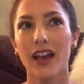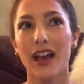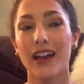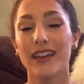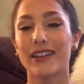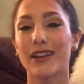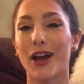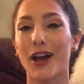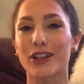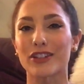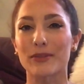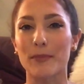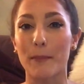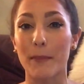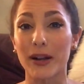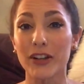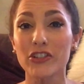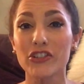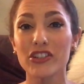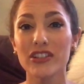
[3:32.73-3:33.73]
And as
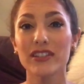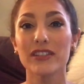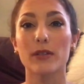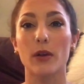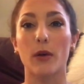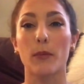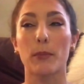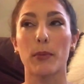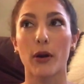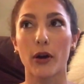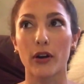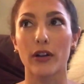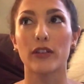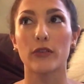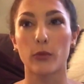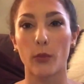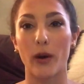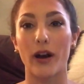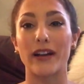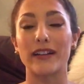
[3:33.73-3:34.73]
much as part
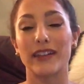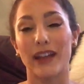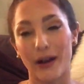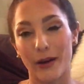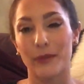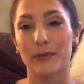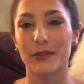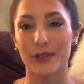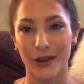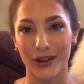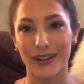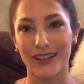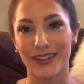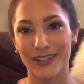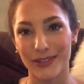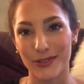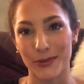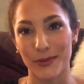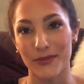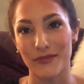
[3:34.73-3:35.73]
of why, now I'm talking
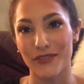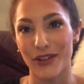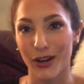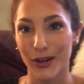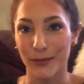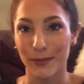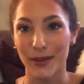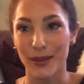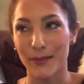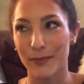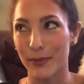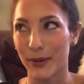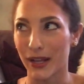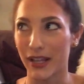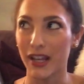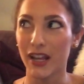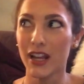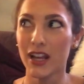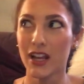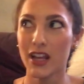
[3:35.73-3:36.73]
into environment,
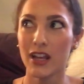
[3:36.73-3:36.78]
but